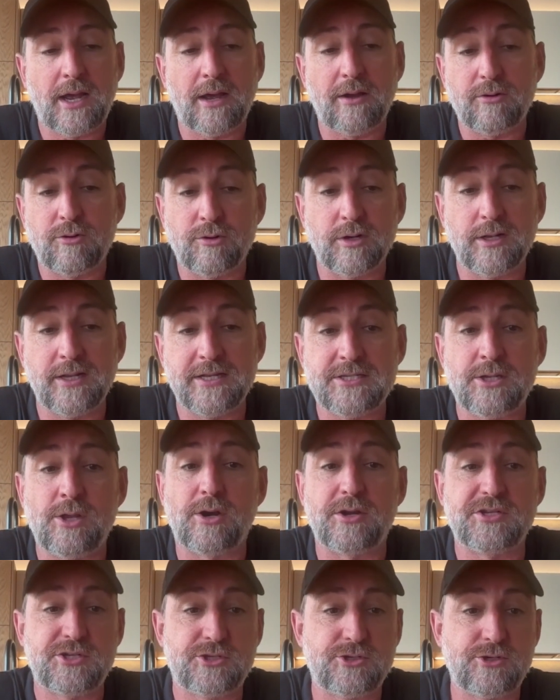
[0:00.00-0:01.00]
or at least not
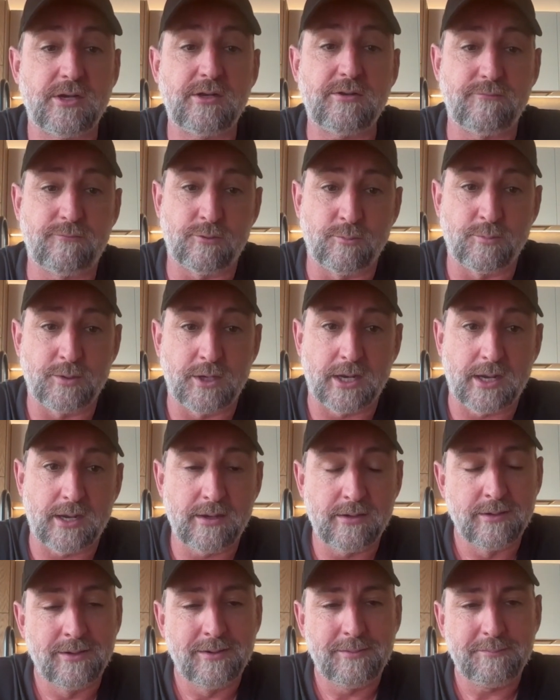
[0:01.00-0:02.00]
a strict formula,
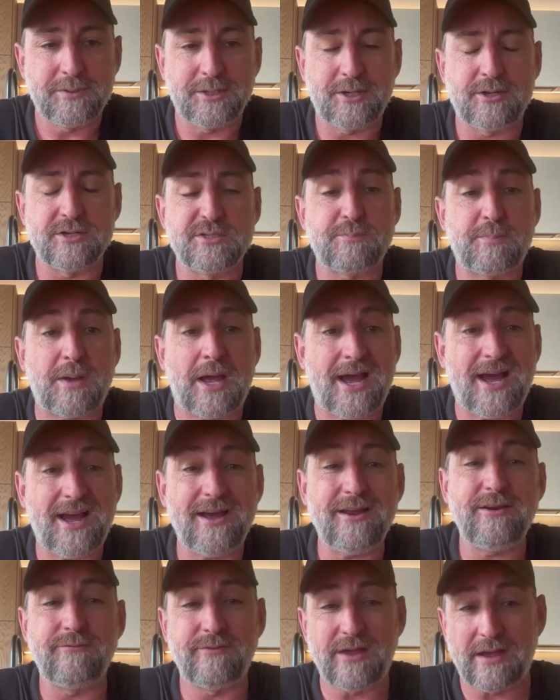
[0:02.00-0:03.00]
because
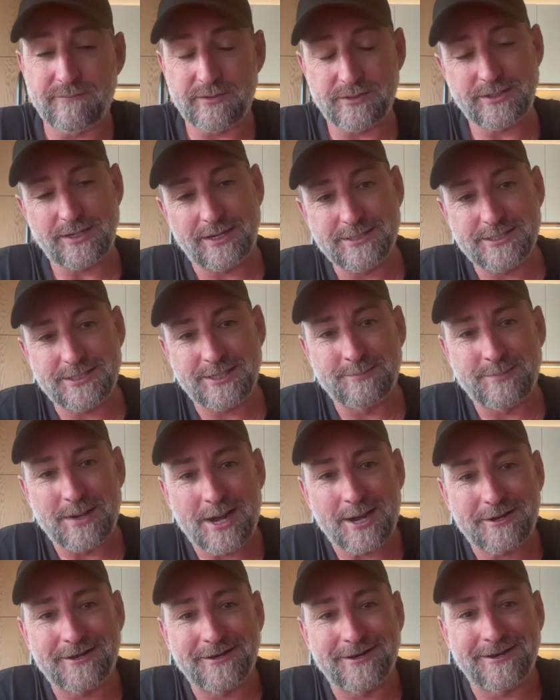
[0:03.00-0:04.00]
part of advertising and
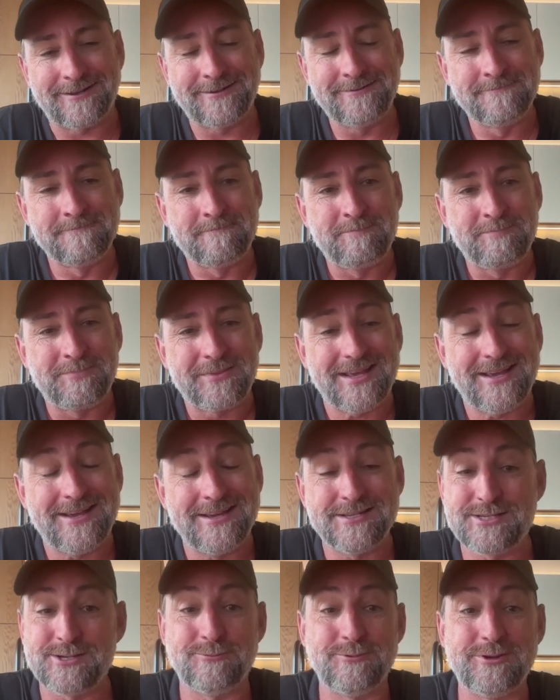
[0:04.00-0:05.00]
marketing
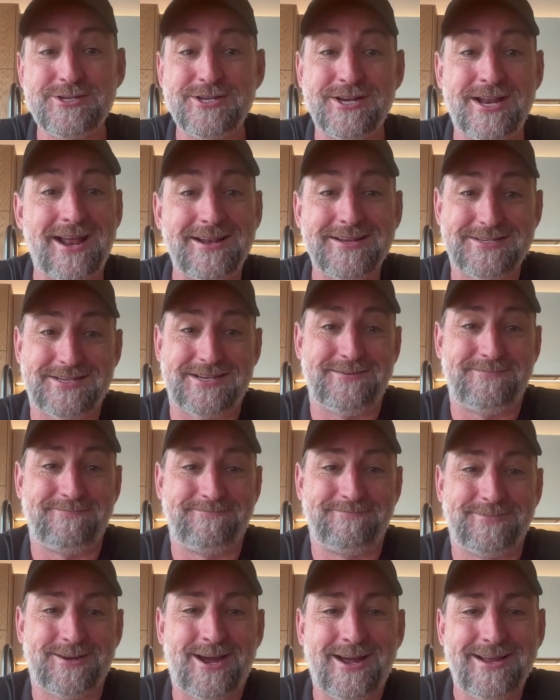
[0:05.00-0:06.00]
is originality,
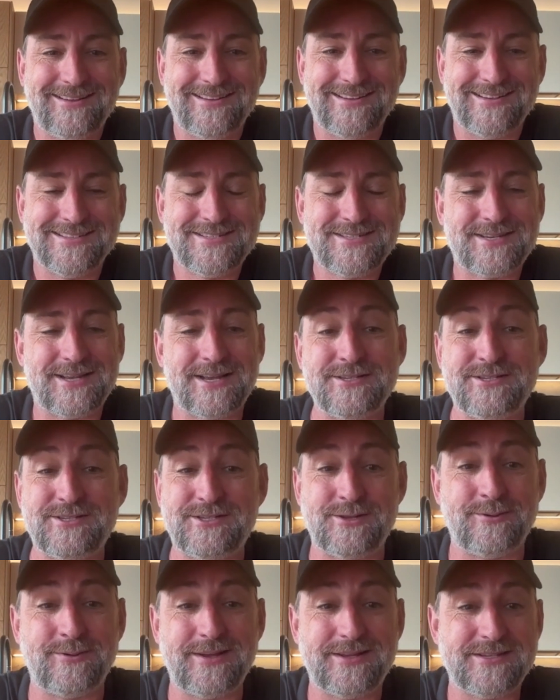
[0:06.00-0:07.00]
right?
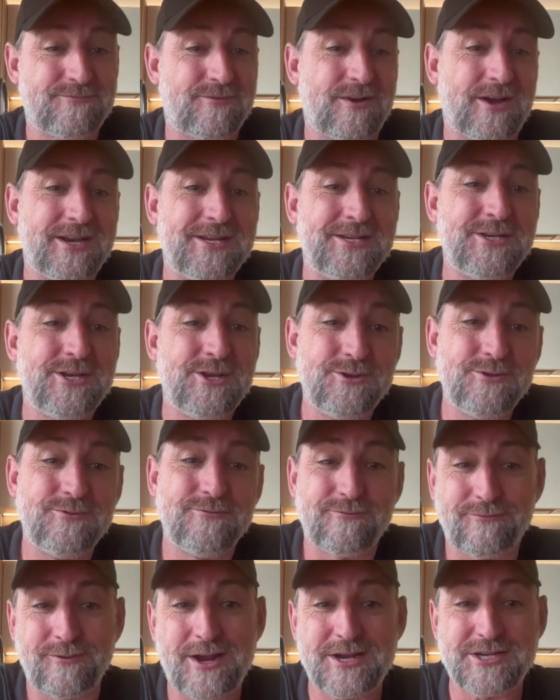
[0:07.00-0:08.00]
Is finding new,
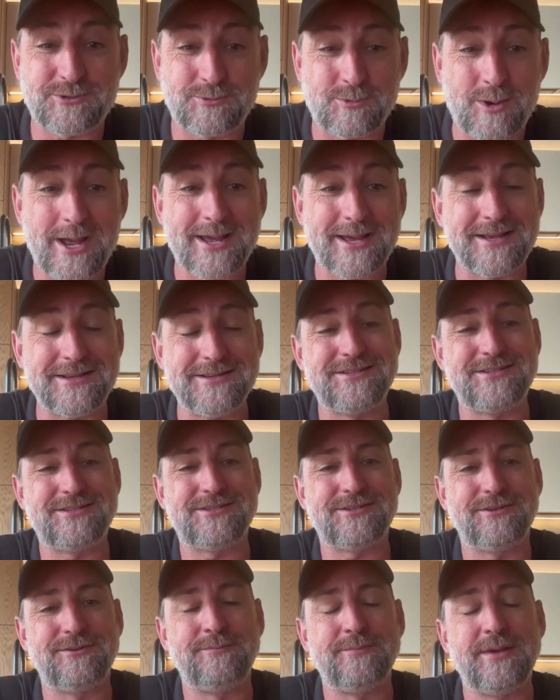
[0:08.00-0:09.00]
fresh ways
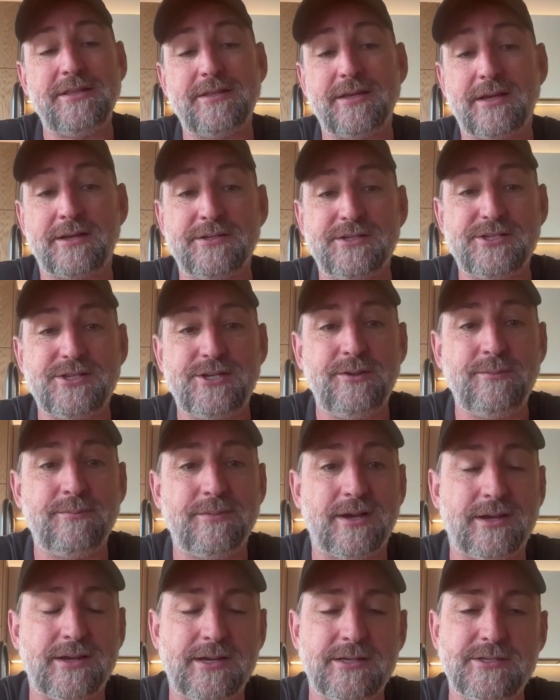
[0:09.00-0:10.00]
to meet the
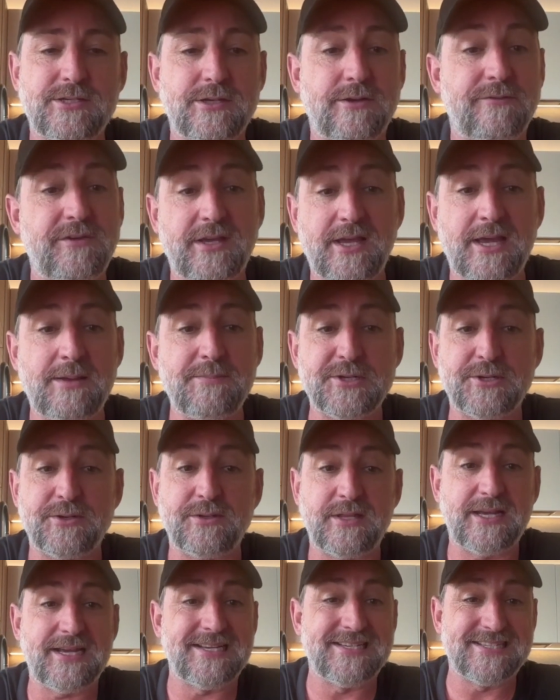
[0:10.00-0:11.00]
consumer. And so if you keep doing
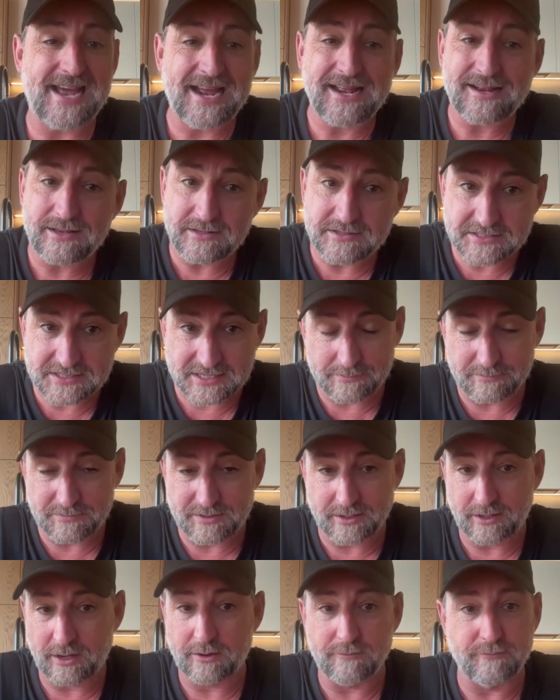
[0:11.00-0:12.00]
exactly the same
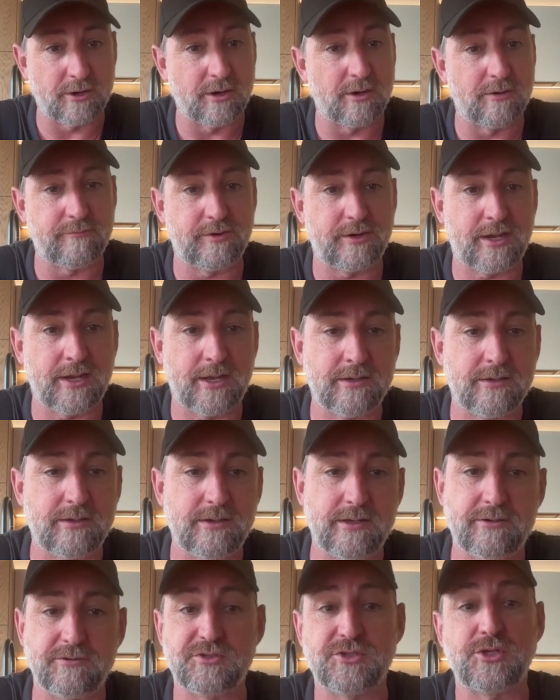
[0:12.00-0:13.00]
thing over and over again,
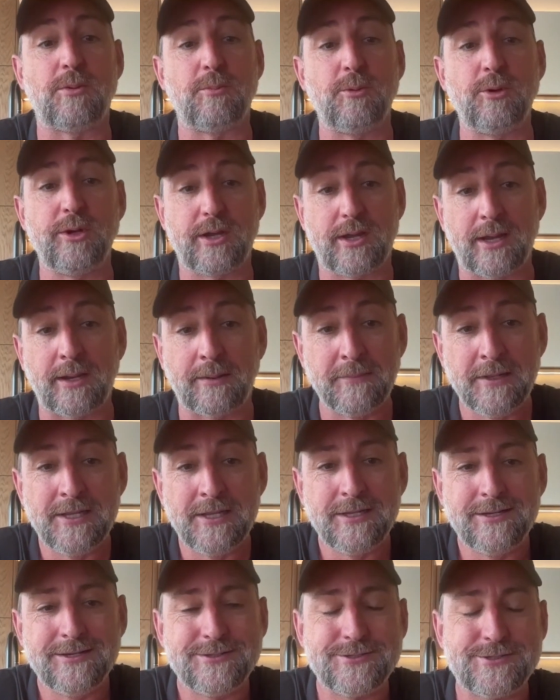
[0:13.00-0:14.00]
it'll stop working.
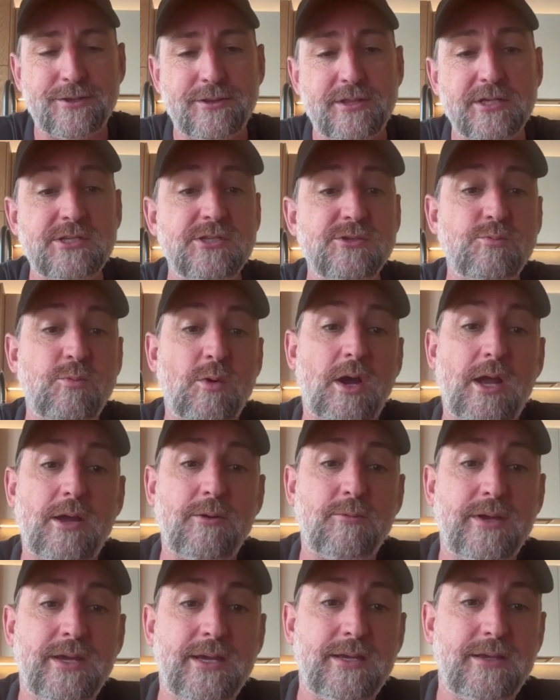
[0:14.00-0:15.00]
So this is why
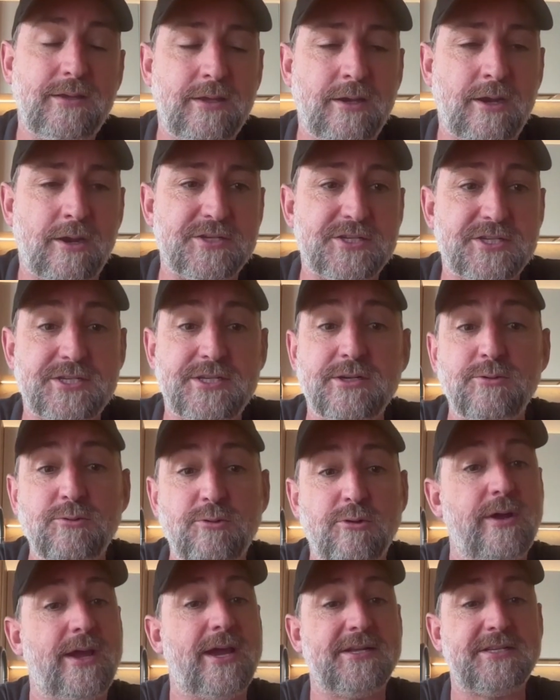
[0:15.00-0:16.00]
we, still
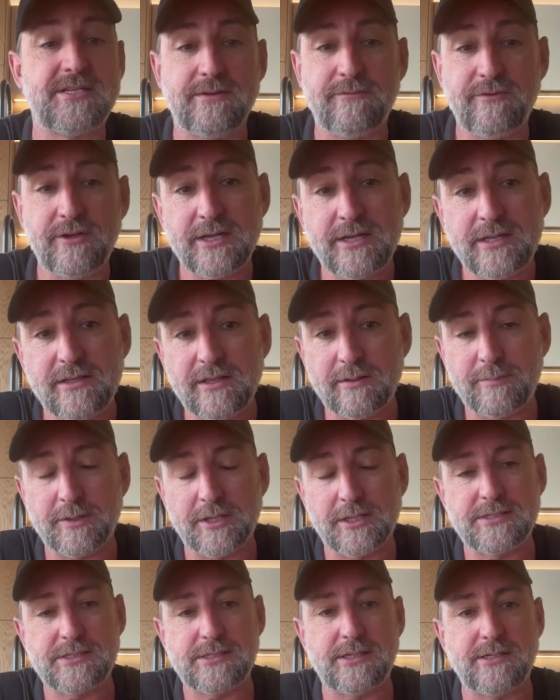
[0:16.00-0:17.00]
creativity, the
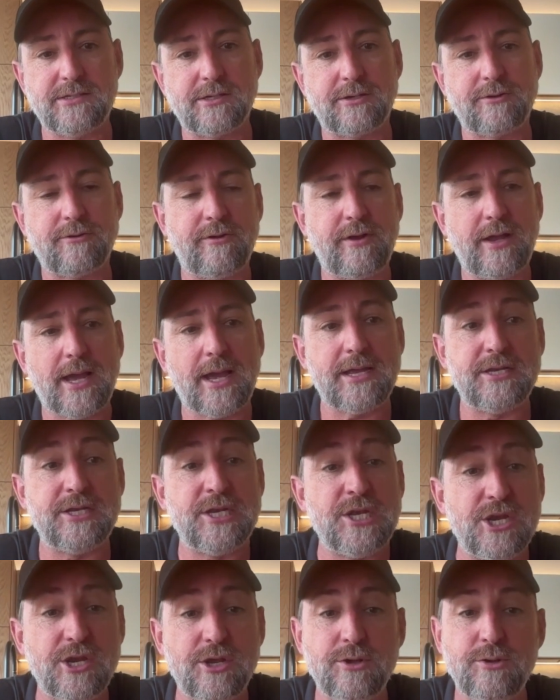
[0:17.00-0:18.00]
ability to create
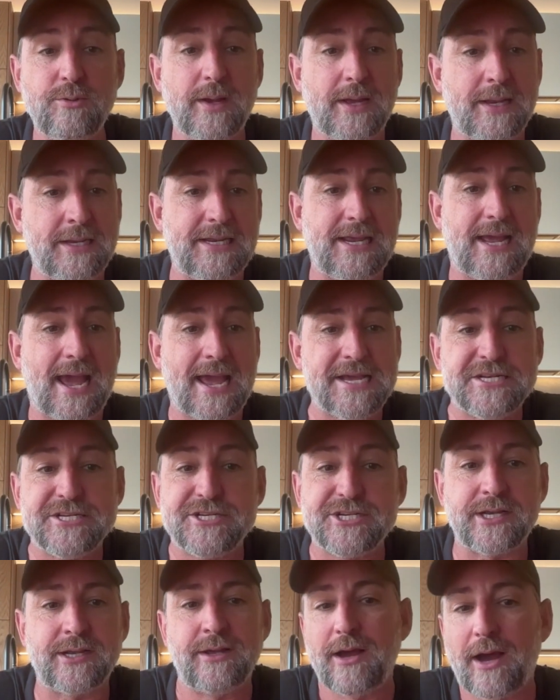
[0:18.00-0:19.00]
new,
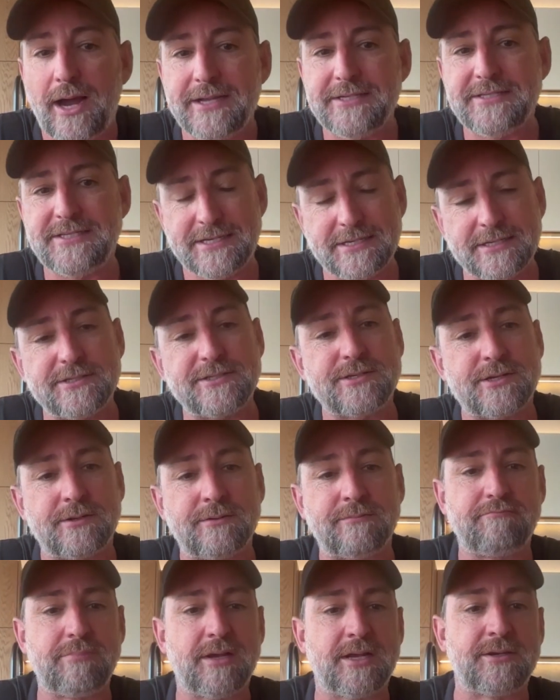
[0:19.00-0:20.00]
engaging ideas
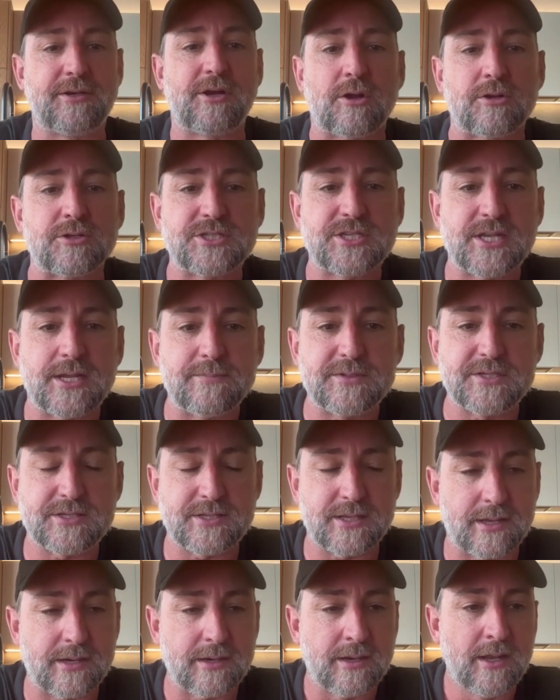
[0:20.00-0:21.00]
and concepts
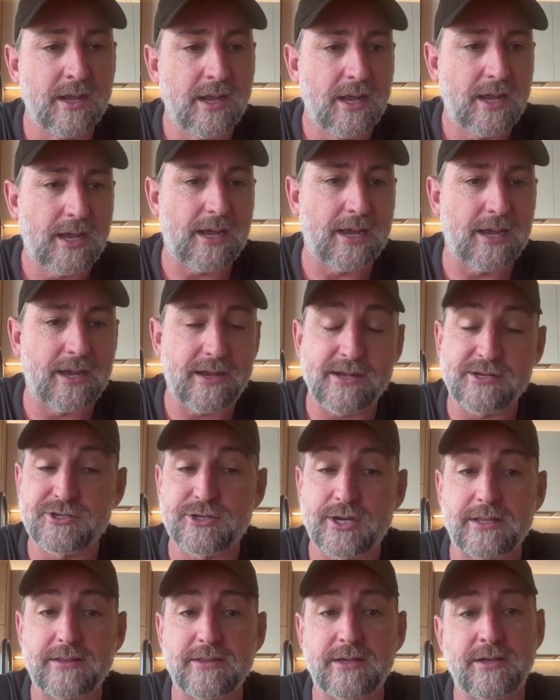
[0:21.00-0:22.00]
that
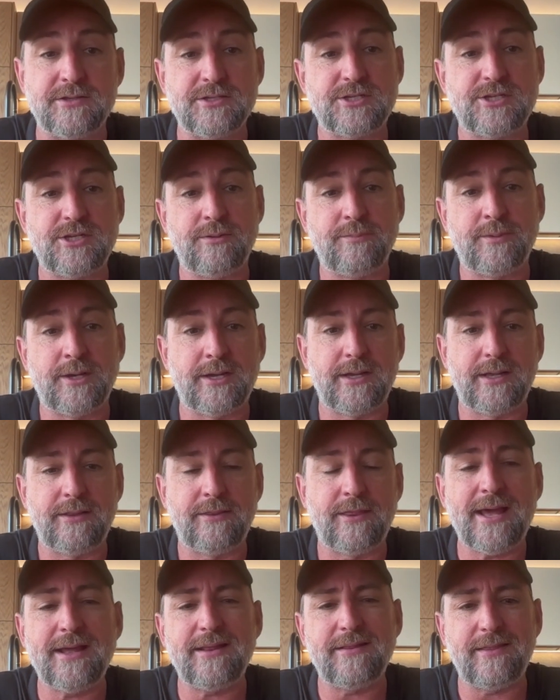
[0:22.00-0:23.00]
attract the consumer.
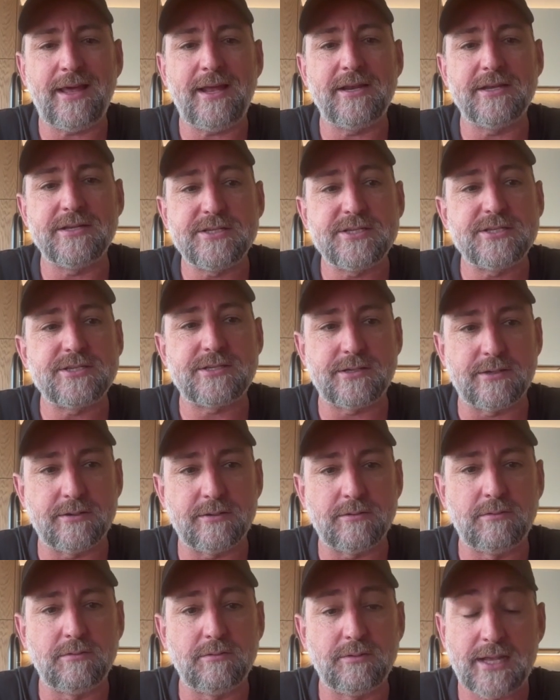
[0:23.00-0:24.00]
That's
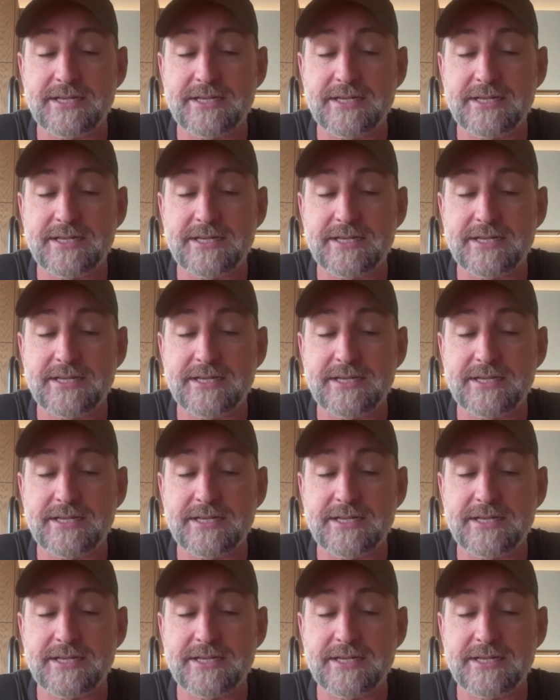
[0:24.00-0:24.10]
still